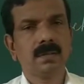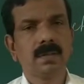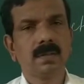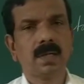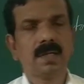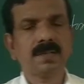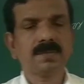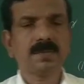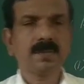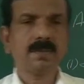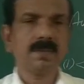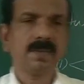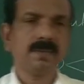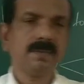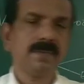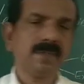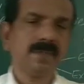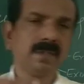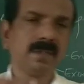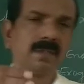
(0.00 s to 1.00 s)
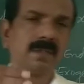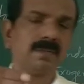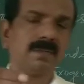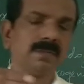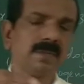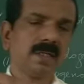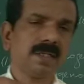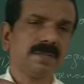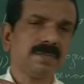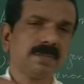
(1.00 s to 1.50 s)
As we
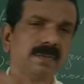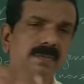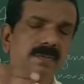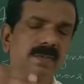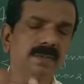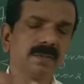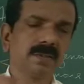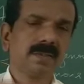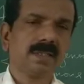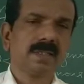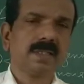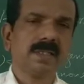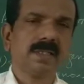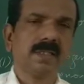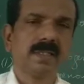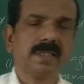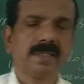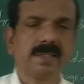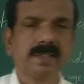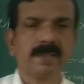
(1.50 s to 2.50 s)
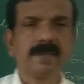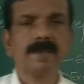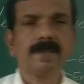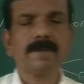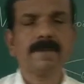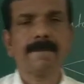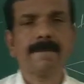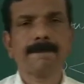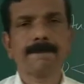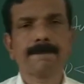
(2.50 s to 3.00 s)
will study later,
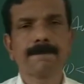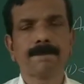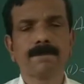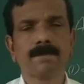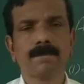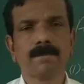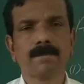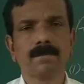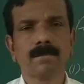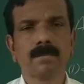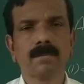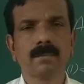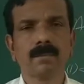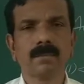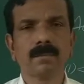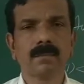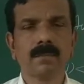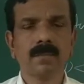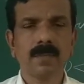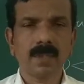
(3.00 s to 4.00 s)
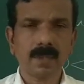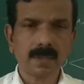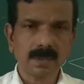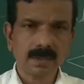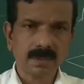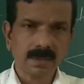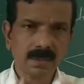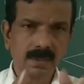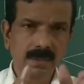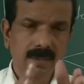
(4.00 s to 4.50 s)
there
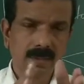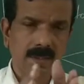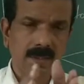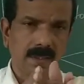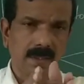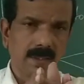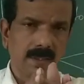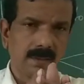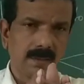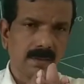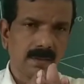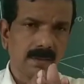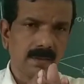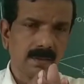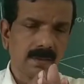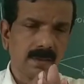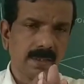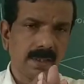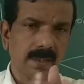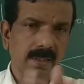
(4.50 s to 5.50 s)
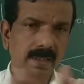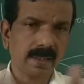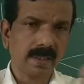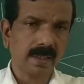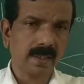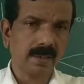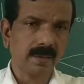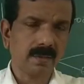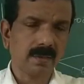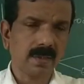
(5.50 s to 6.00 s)
is an
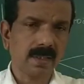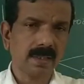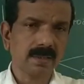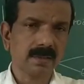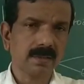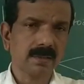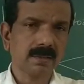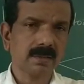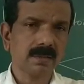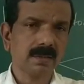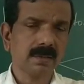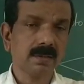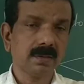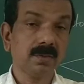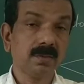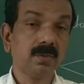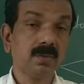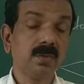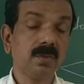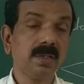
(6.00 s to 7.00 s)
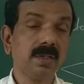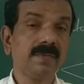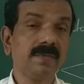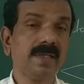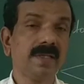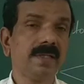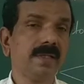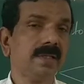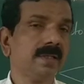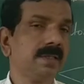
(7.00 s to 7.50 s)
area known as
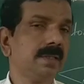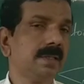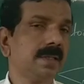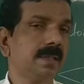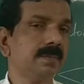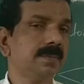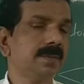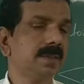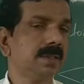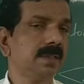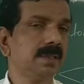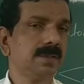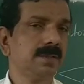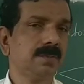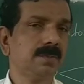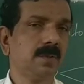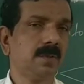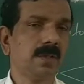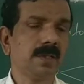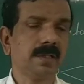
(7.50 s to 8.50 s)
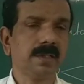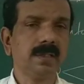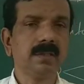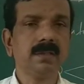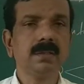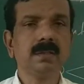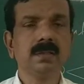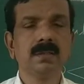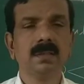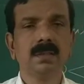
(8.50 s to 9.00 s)
univariate time series modeling,
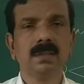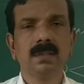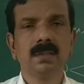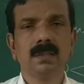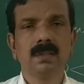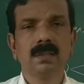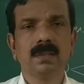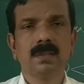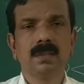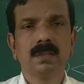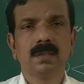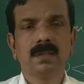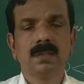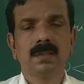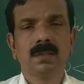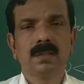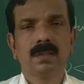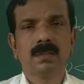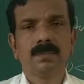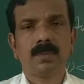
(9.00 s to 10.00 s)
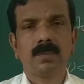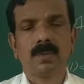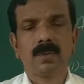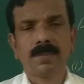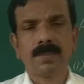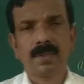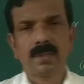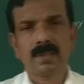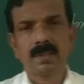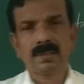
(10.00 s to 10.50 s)

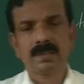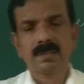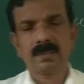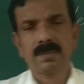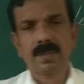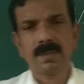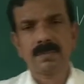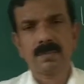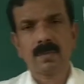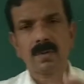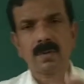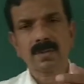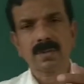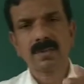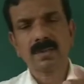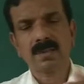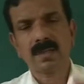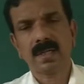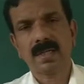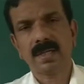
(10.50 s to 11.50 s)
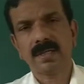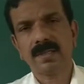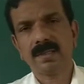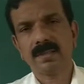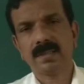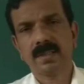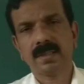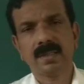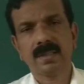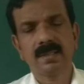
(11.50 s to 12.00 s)
popularized by Box and
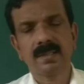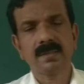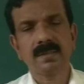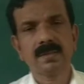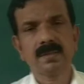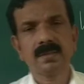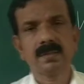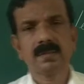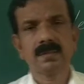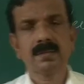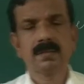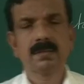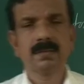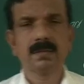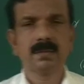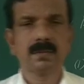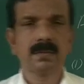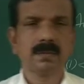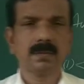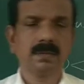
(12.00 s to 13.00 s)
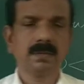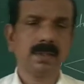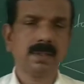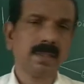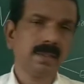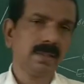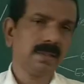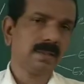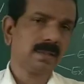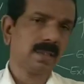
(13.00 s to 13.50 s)
Jenkins,
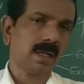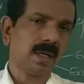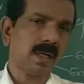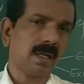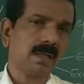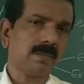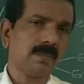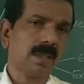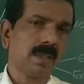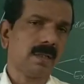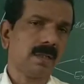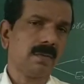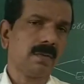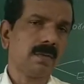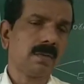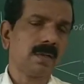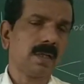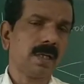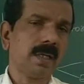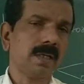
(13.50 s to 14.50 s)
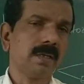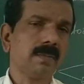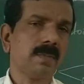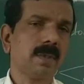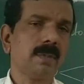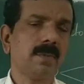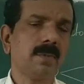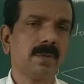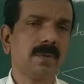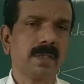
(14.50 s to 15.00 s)
that is ARMA or ARIMA
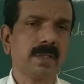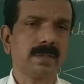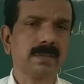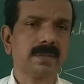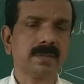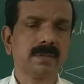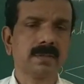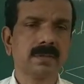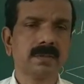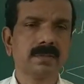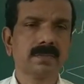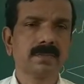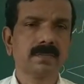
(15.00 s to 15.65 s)
models.